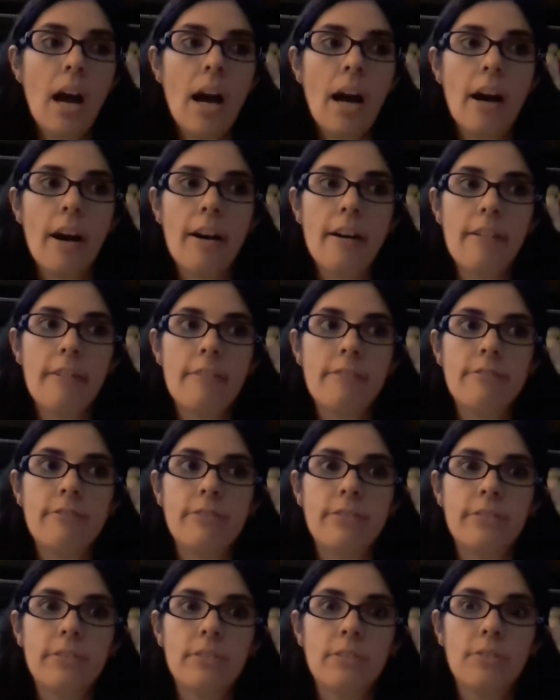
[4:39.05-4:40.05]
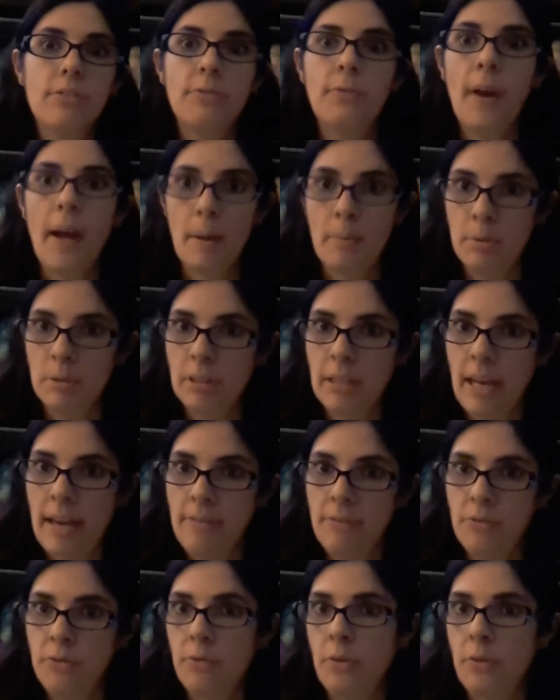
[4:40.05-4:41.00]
of fiber left